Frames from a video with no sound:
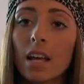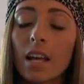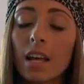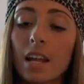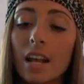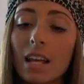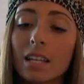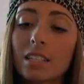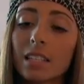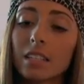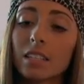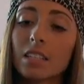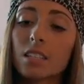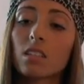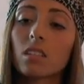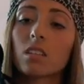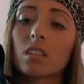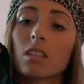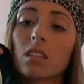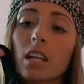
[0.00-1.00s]
It has, like,
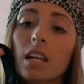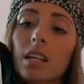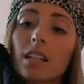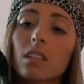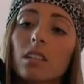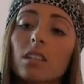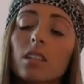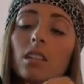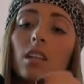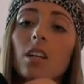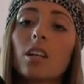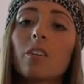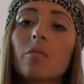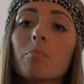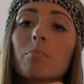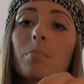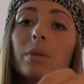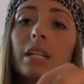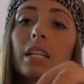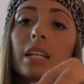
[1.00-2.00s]
these little, like,
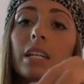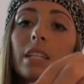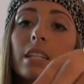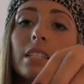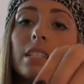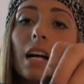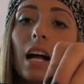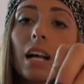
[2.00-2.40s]
beads